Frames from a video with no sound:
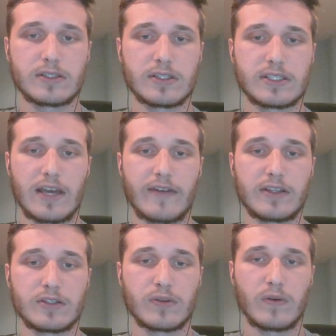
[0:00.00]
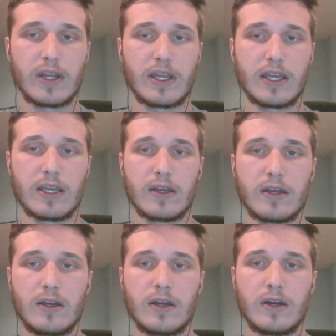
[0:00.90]
So 720
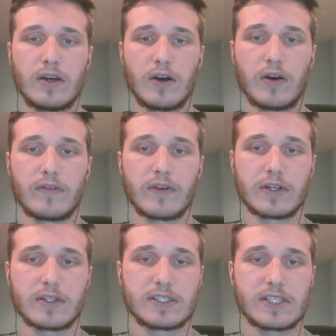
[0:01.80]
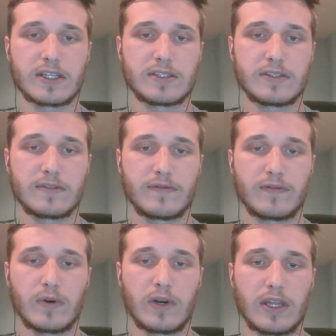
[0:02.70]
over
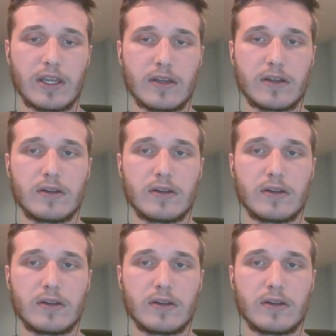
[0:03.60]
640